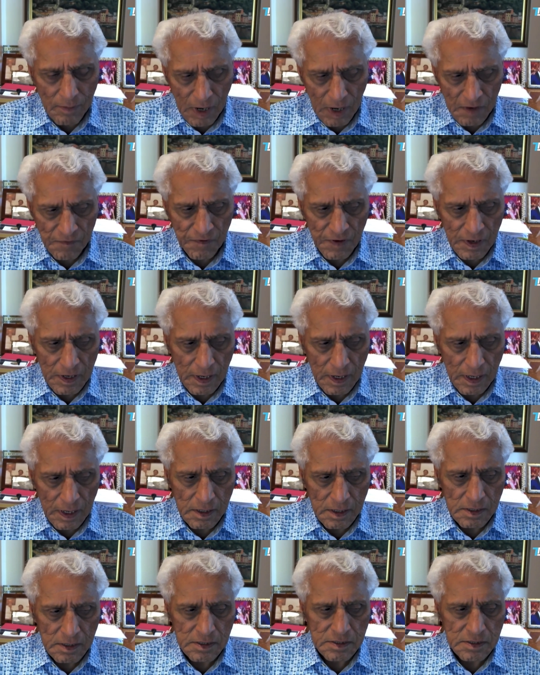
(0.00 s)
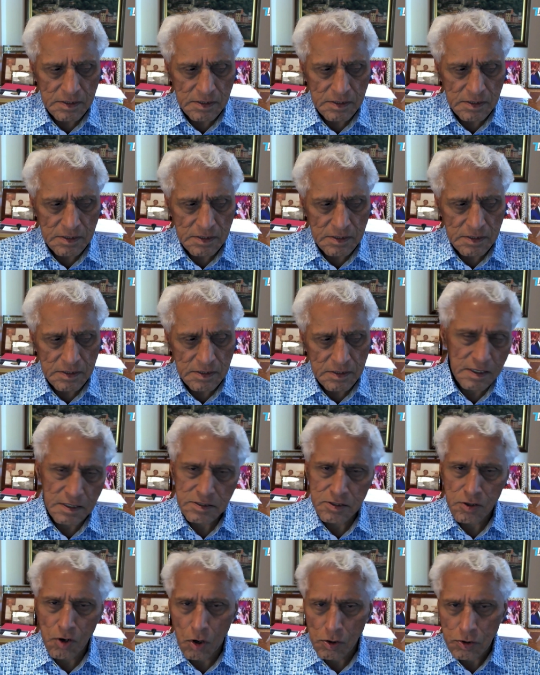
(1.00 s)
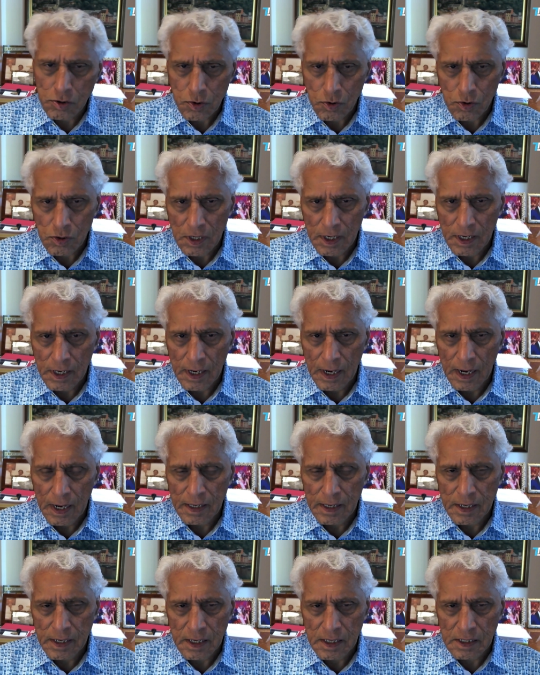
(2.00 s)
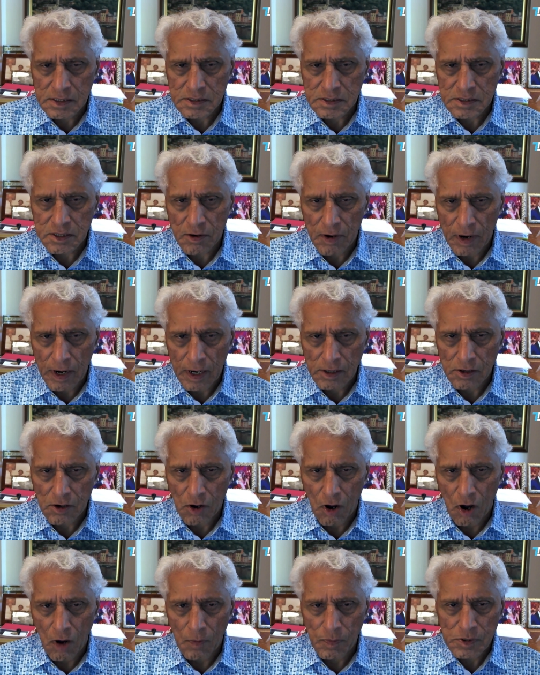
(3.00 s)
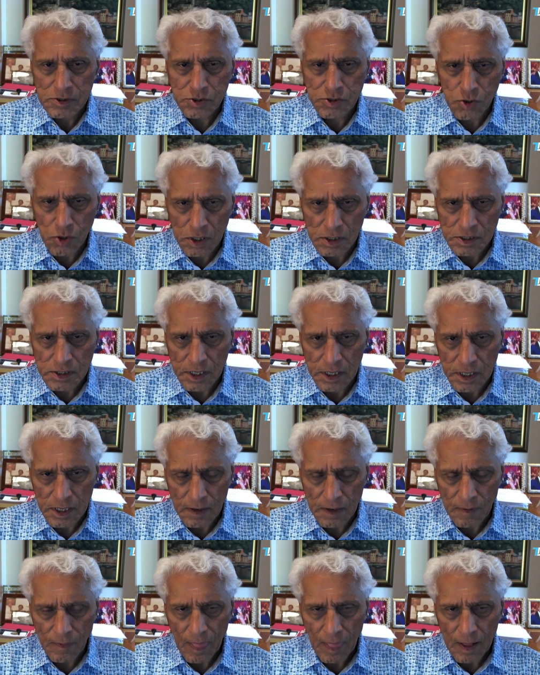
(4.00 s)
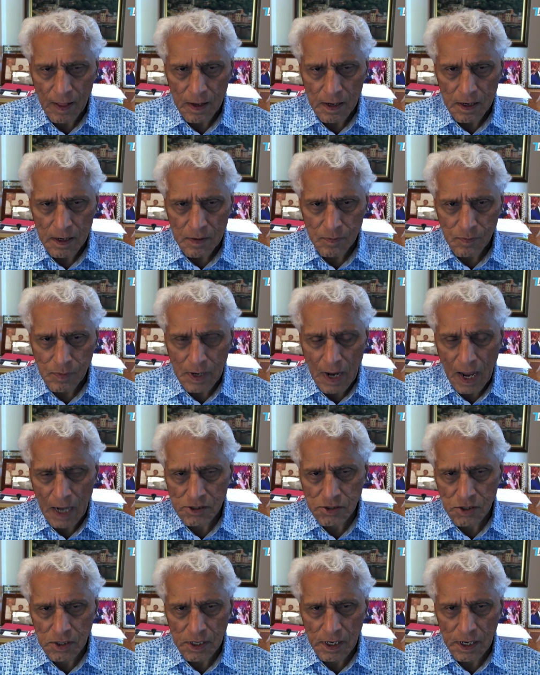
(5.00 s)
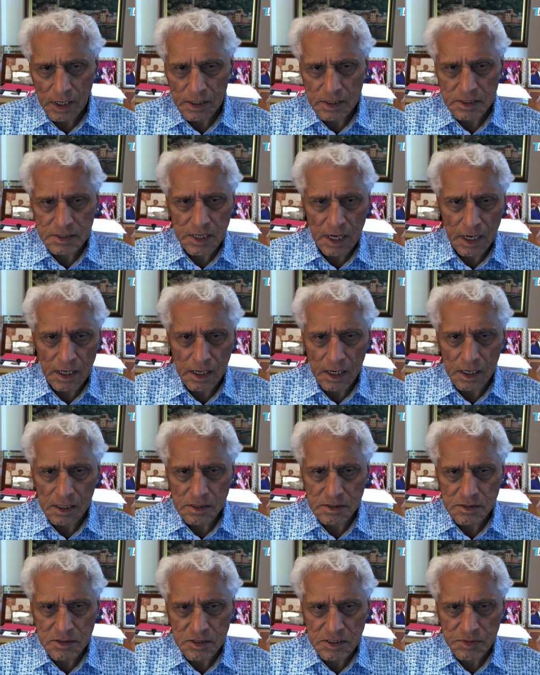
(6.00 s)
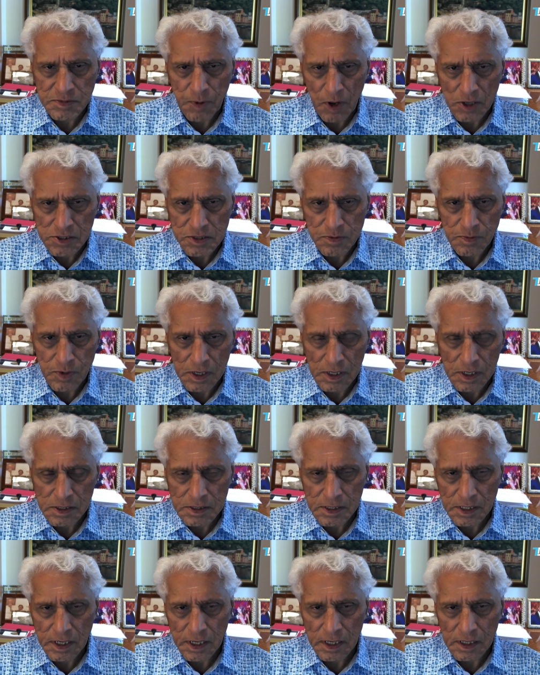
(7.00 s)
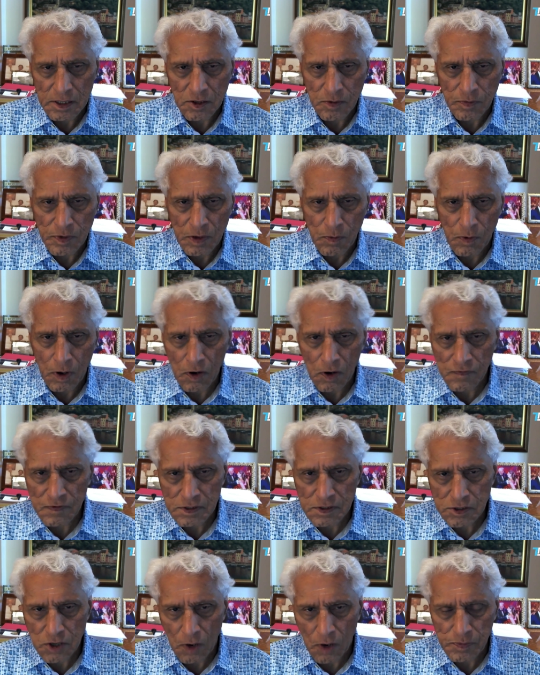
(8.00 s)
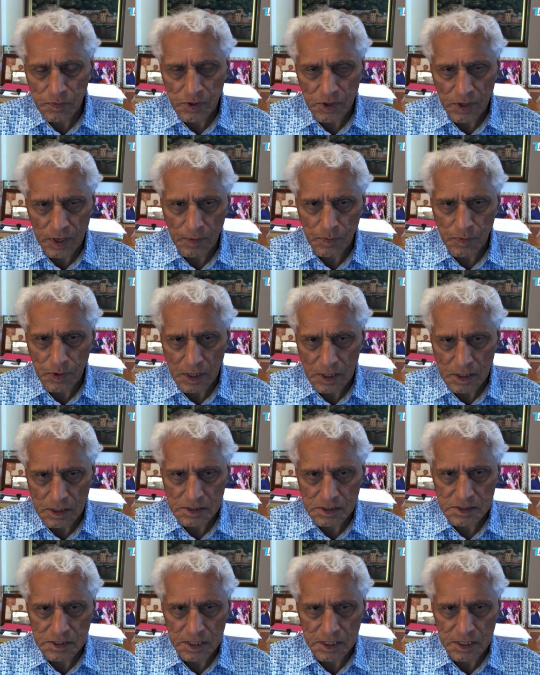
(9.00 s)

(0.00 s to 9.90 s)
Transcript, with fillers: my feeling is it is not only India's great opportunity, but actually it is India's responsibility to be one of the top three players